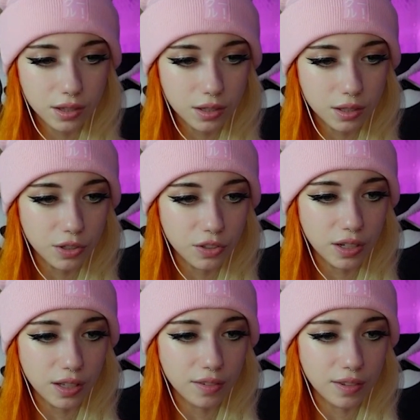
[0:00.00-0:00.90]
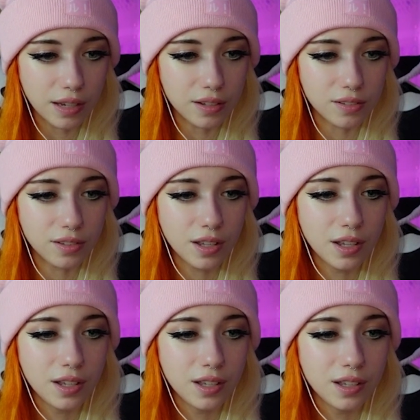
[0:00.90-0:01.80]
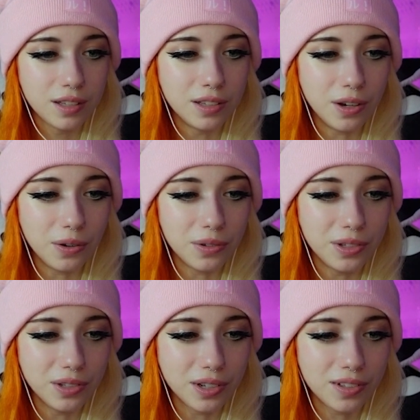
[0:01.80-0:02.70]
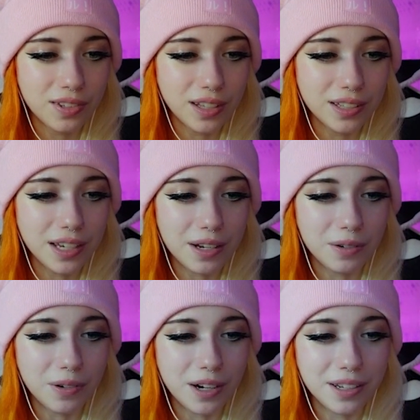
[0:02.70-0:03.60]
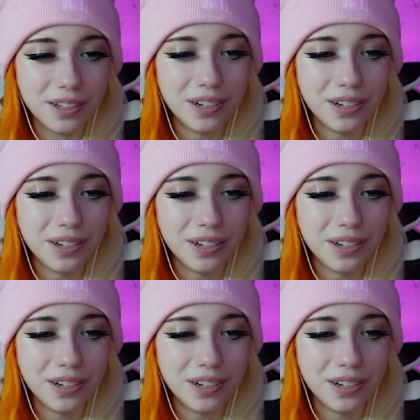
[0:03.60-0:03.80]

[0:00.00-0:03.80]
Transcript: worst she can say is, no, you look silly. I don't want you.